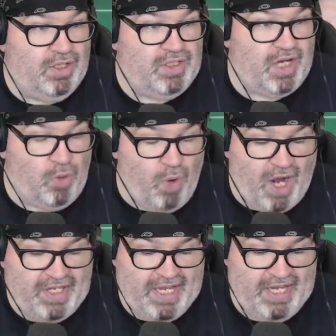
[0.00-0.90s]

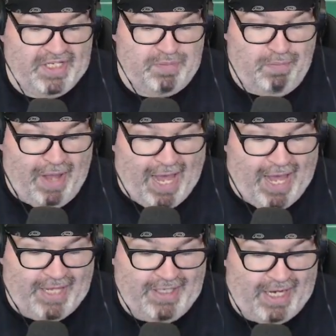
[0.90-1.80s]
Tadawaki is
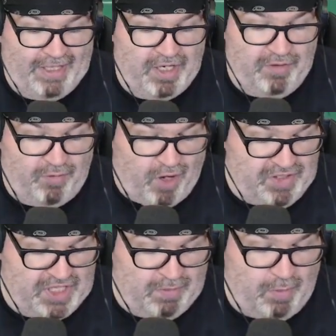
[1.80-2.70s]
mad and
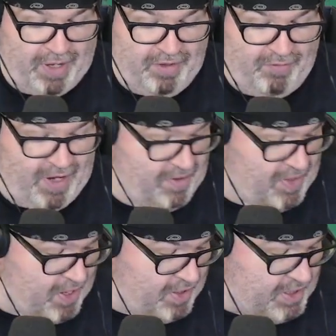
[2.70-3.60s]
confronts them about the fact that
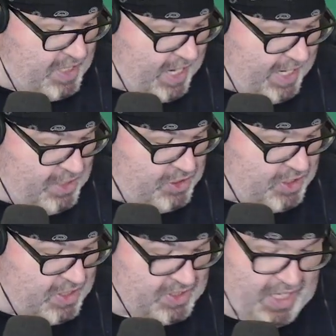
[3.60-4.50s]
they're engaged.
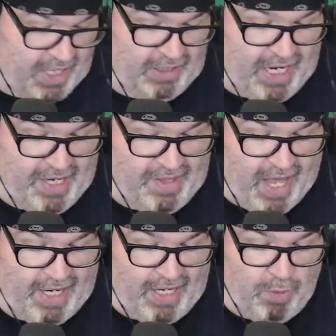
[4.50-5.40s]
He does not like
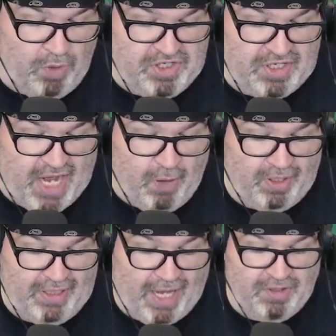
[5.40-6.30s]
that, which now
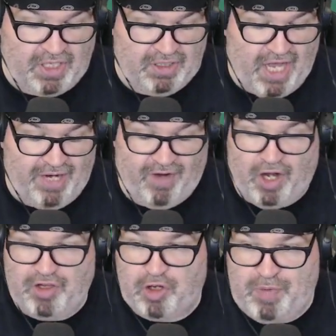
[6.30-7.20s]
allows a lot of
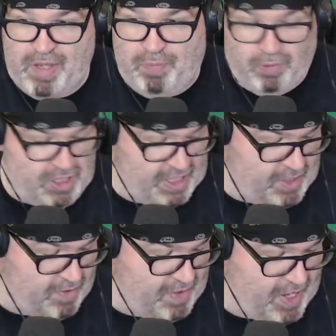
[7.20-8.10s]
other people to
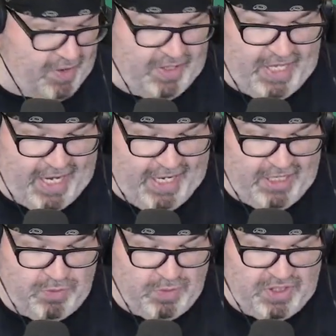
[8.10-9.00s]
hear that they're
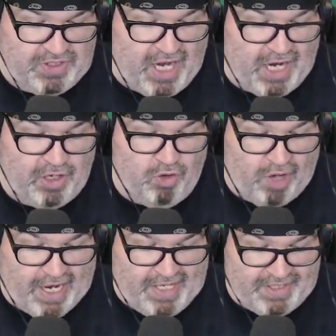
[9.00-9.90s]
engaged, which is not
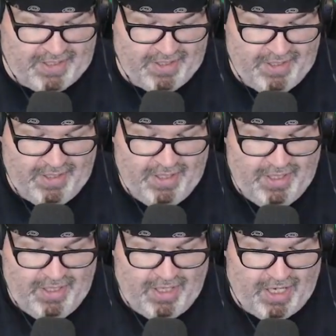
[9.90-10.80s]
great
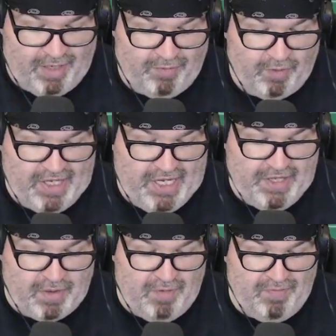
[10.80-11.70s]
for
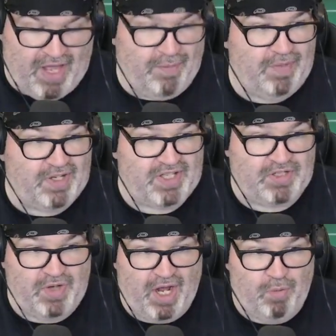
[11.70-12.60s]
either of them because they
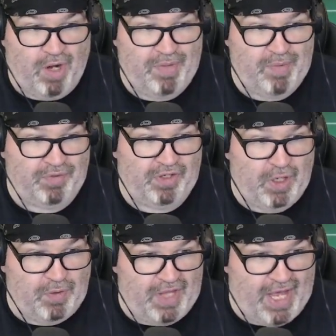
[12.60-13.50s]
do not want people to
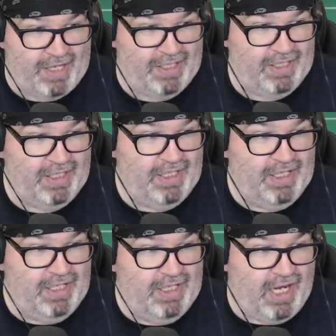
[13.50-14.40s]
know that.
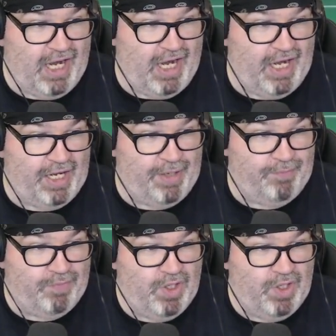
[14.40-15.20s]
Ranma